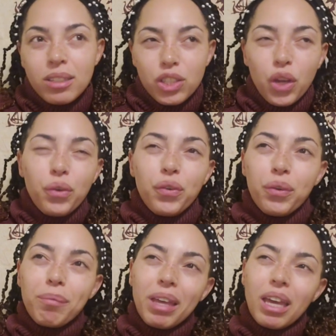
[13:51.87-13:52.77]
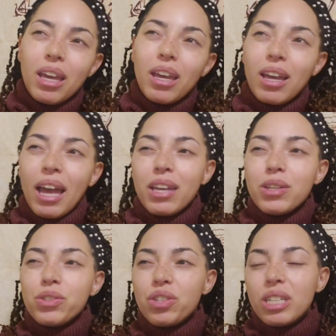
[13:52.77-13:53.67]
So for me,
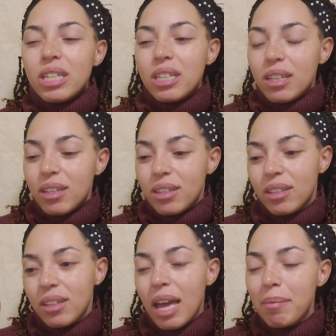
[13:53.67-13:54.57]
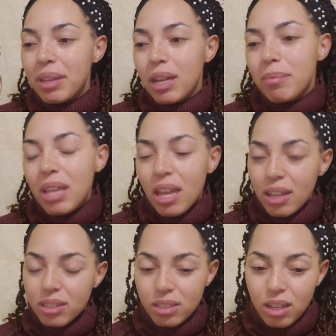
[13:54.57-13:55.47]
I'm
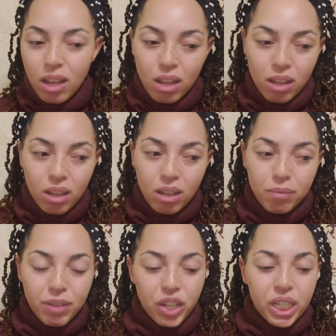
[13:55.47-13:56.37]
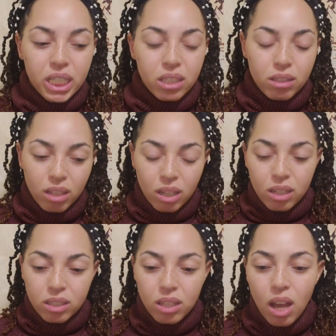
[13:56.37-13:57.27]
not very
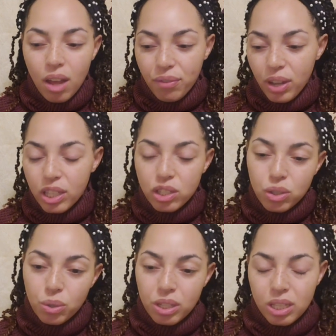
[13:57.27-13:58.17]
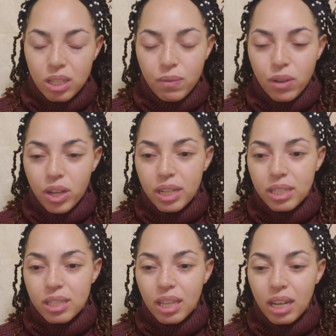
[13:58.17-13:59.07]
tough on the students as far
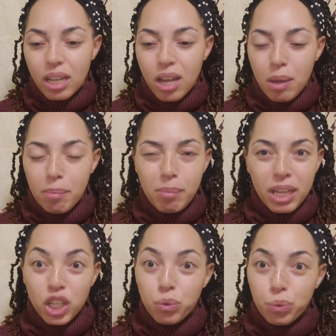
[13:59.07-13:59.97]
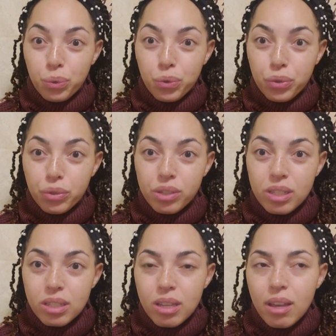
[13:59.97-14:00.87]
as setting up many
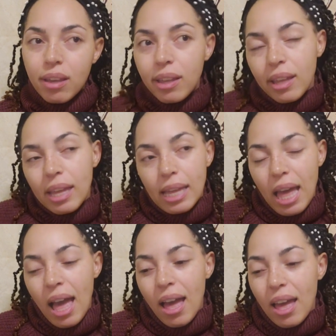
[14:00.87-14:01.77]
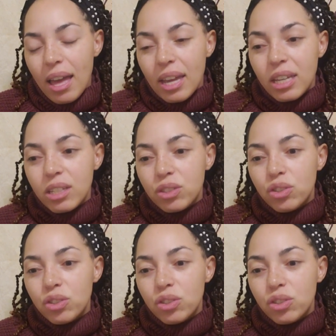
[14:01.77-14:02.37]
rules. I